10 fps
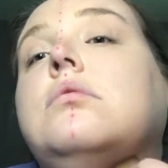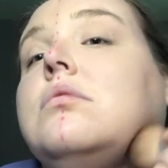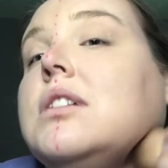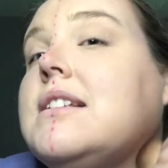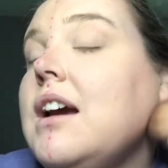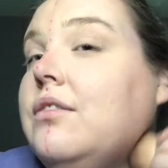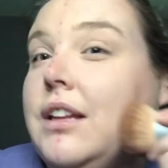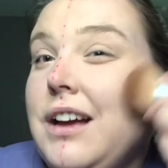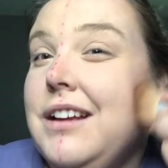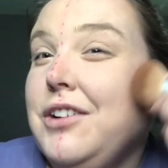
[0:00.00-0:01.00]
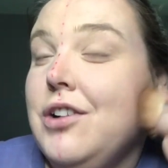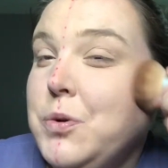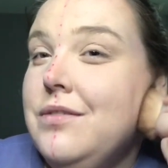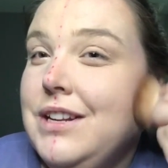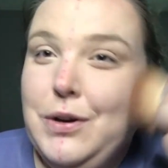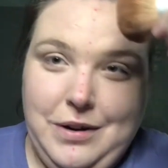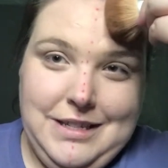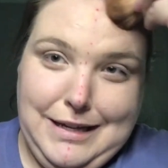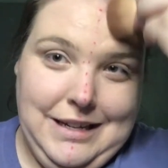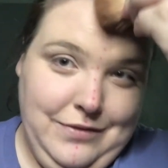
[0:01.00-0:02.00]
This is kind of like the contouring video where it's
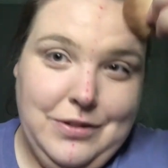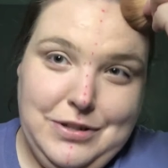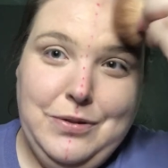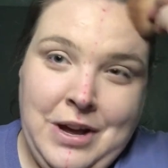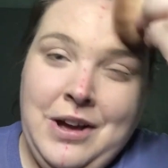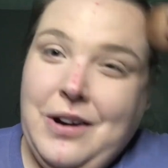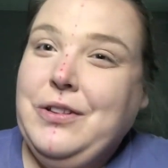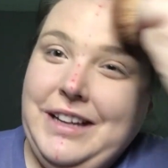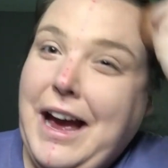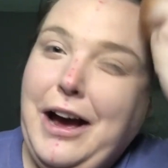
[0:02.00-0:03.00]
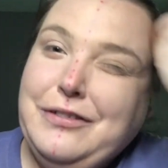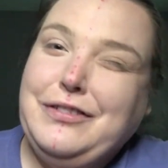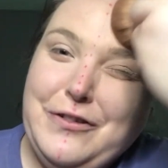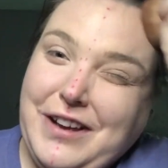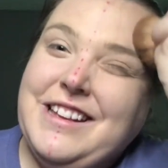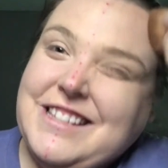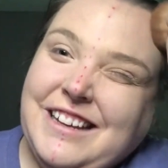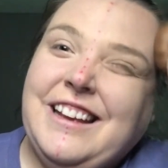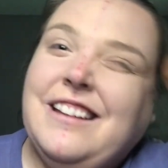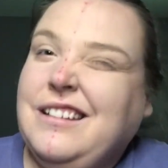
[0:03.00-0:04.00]
difficult to do only half of your face.
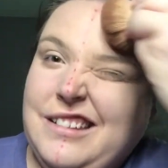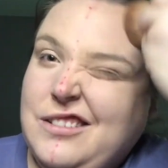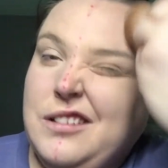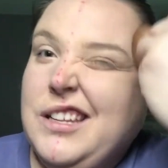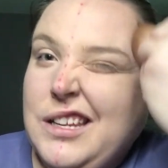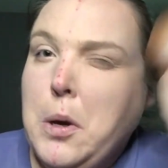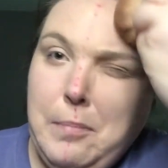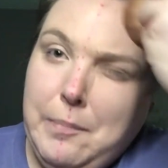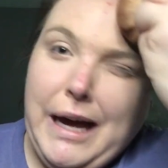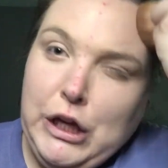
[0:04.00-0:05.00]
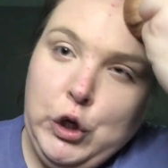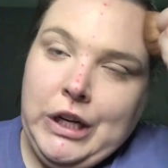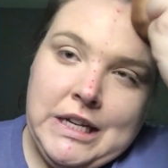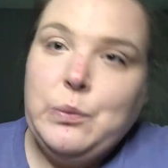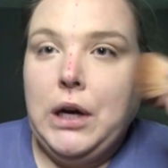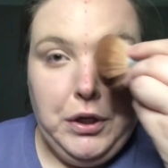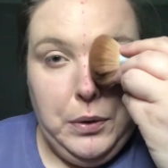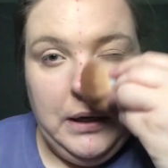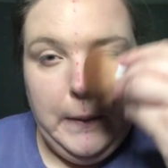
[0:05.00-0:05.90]
But by goodness, we're gonna do it.